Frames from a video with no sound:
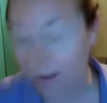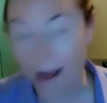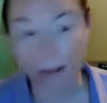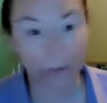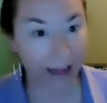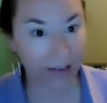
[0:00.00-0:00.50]

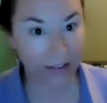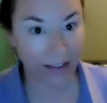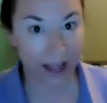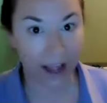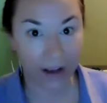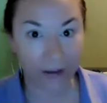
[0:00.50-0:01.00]
my
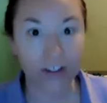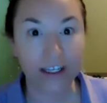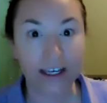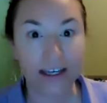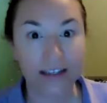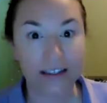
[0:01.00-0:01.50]
lifestyle
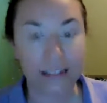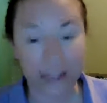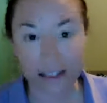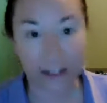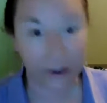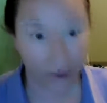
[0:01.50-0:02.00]
is
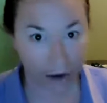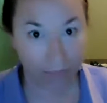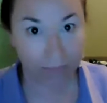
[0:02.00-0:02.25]
CC cream.